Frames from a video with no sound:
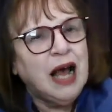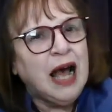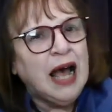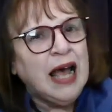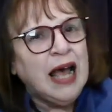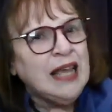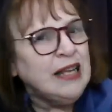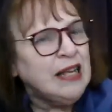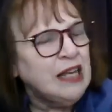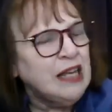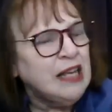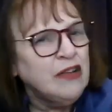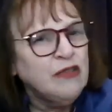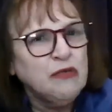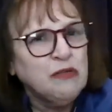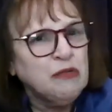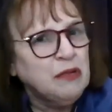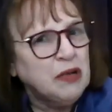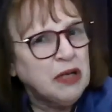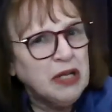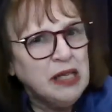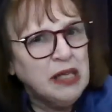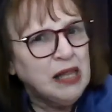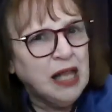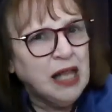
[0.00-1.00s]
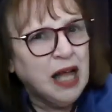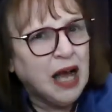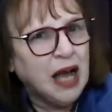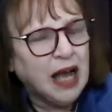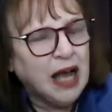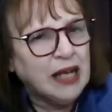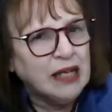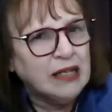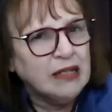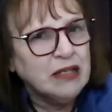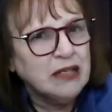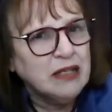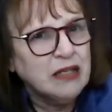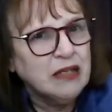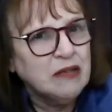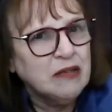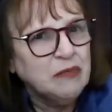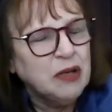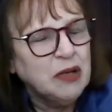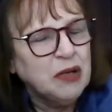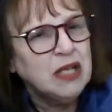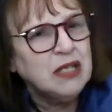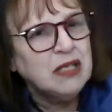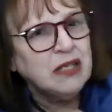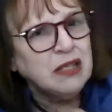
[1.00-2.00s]
I didn't realize,
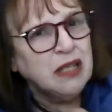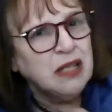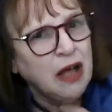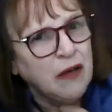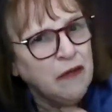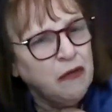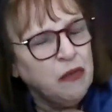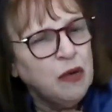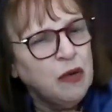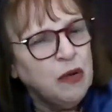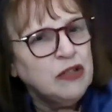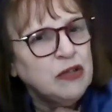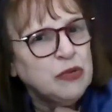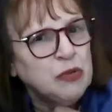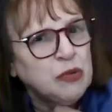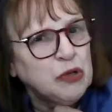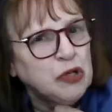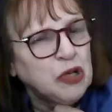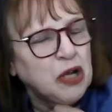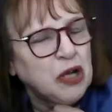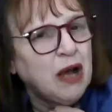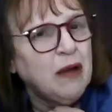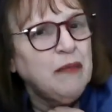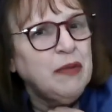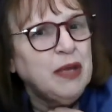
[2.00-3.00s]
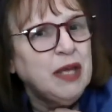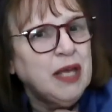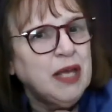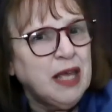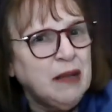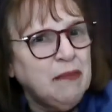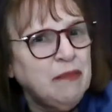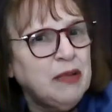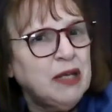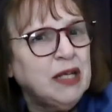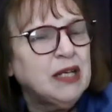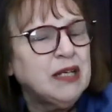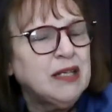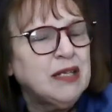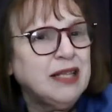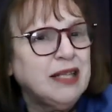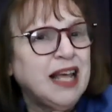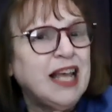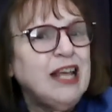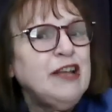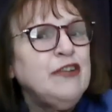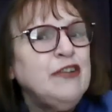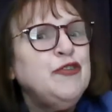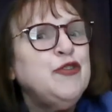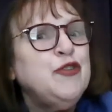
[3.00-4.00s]
but his loved ones were coming in because
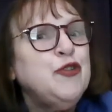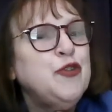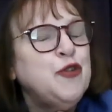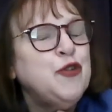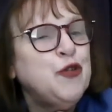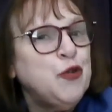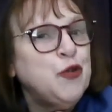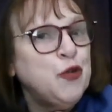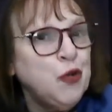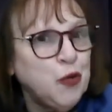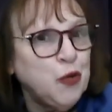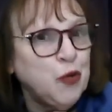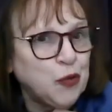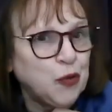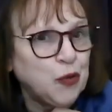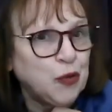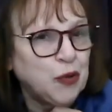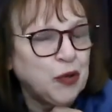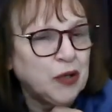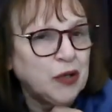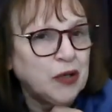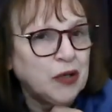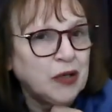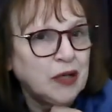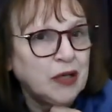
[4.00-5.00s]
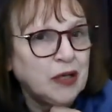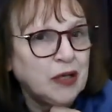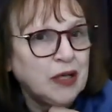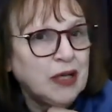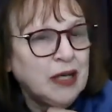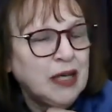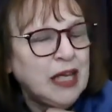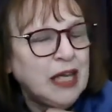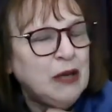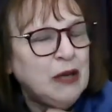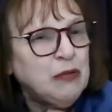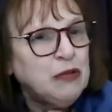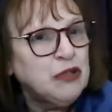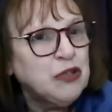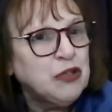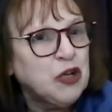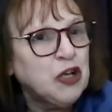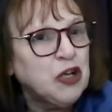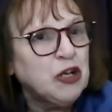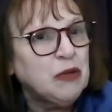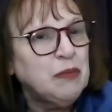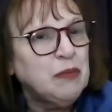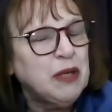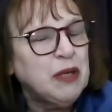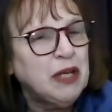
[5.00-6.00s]
they knew he was
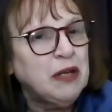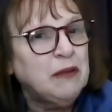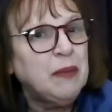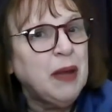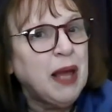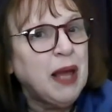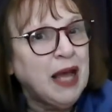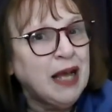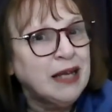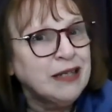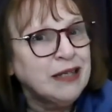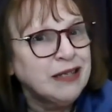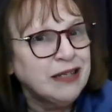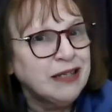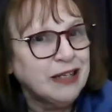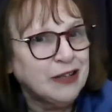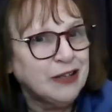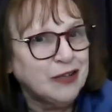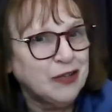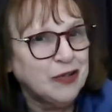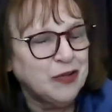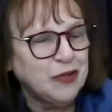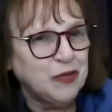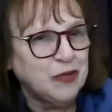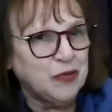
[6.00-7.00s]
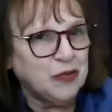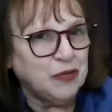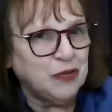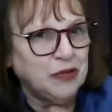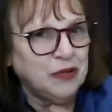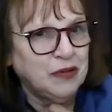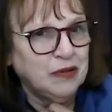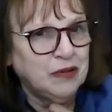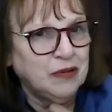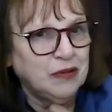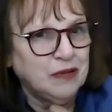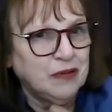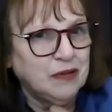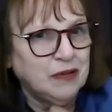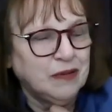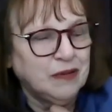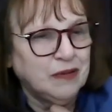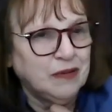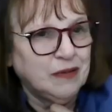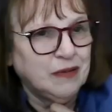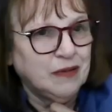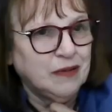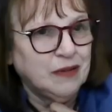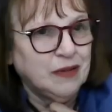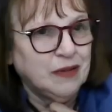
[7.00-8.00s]
going to be passing soon.
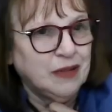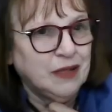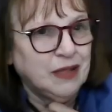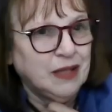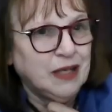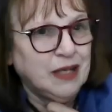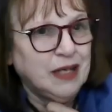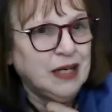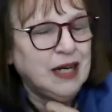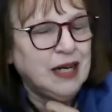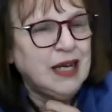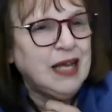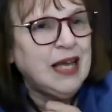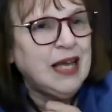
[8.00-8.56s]
And